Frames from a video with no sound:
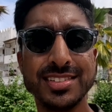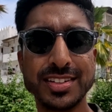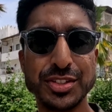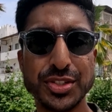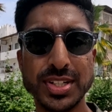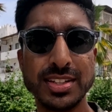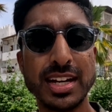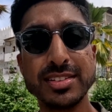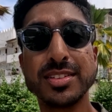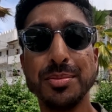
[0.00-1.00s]
century,
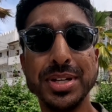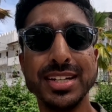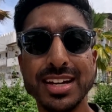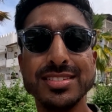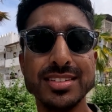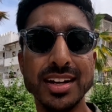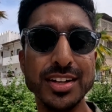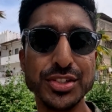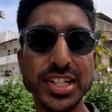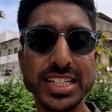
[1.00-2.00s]
that's the
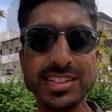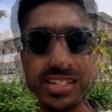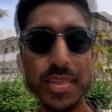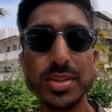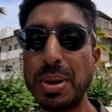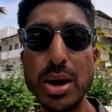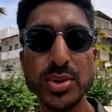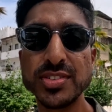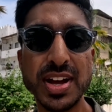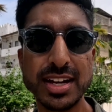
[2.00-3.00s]
mid-1800s, there was a
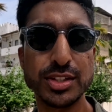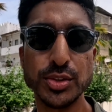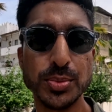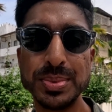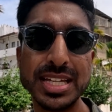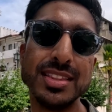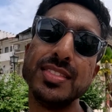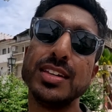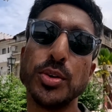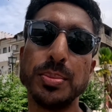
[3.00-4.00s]
power vacuum in
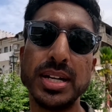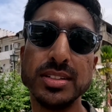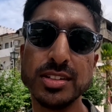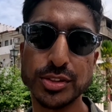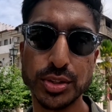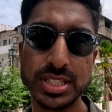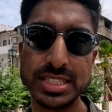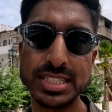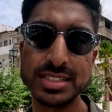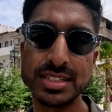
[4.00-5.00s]
the Omani
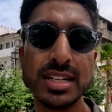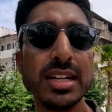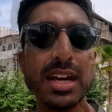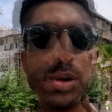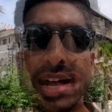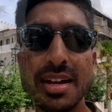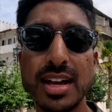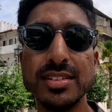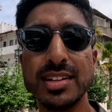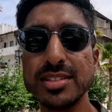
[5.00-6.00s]
Sultanate,
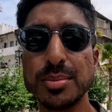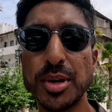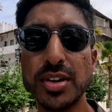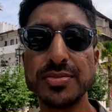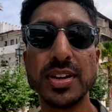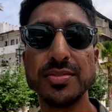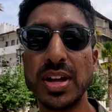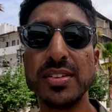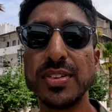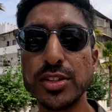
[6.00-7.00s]
and Zanzibar
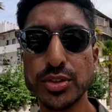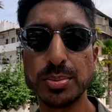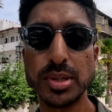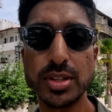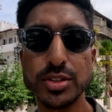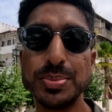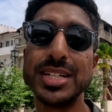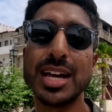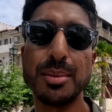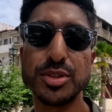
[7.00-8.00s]
fell vulnerable to
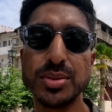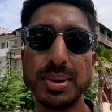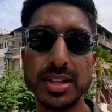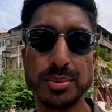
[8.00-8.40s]
being captured by the